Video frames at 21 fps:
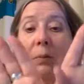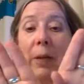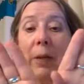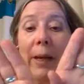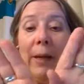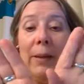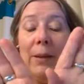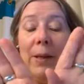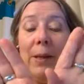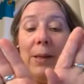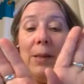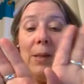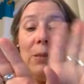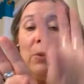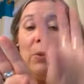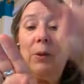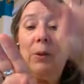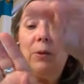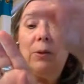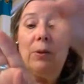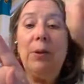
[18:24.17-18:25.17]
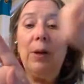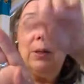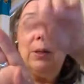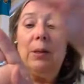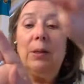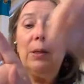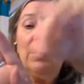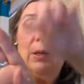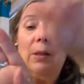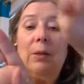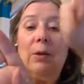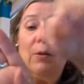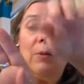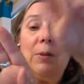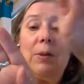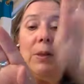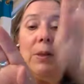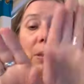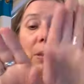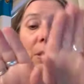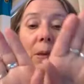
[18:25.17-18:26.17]
like this, and Trentino
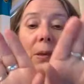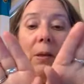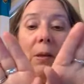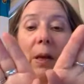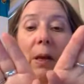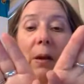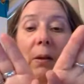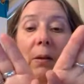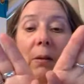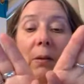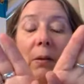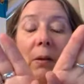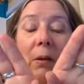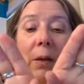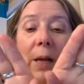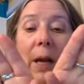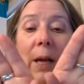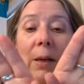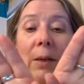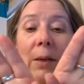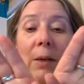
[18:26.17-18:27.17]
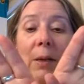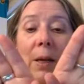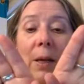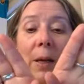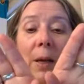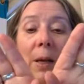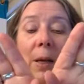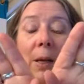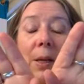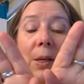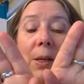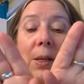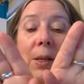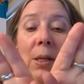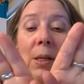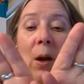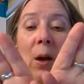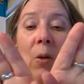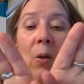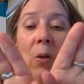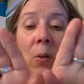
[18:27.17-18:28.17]
is in there, okay?
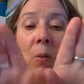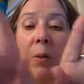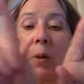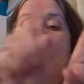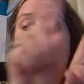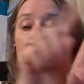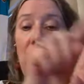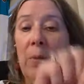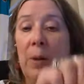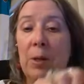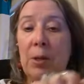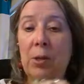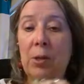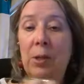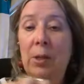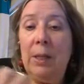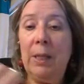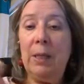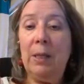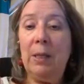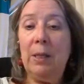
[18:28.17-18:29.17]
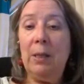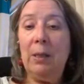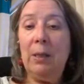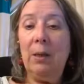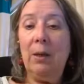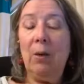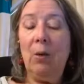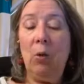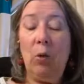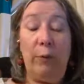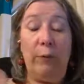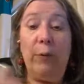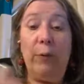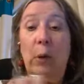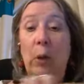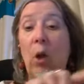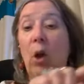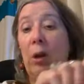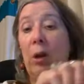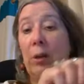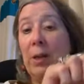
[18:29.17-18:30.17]
So originally, or for a
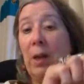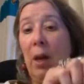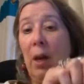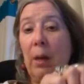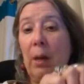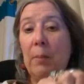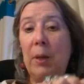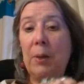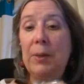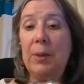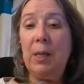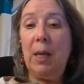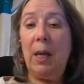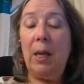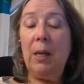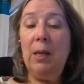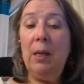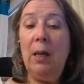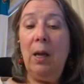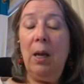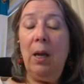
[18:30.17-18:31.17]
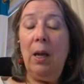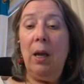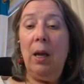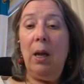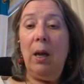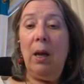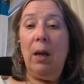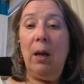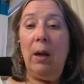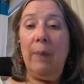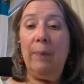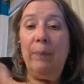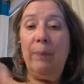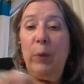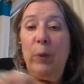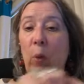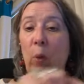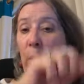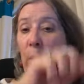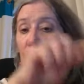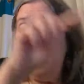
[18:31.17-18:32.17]
long time, I'll say,
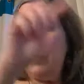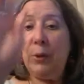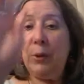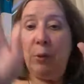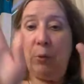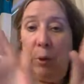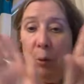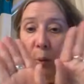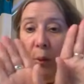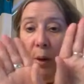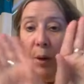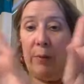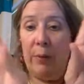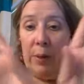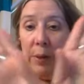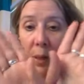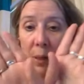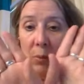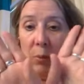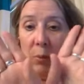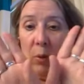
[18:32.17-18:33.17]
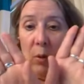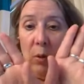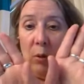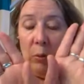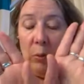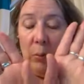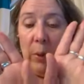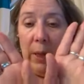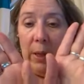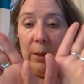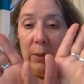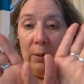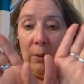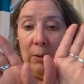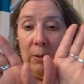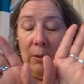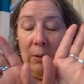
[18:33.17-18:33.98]
all those three provinces were owned by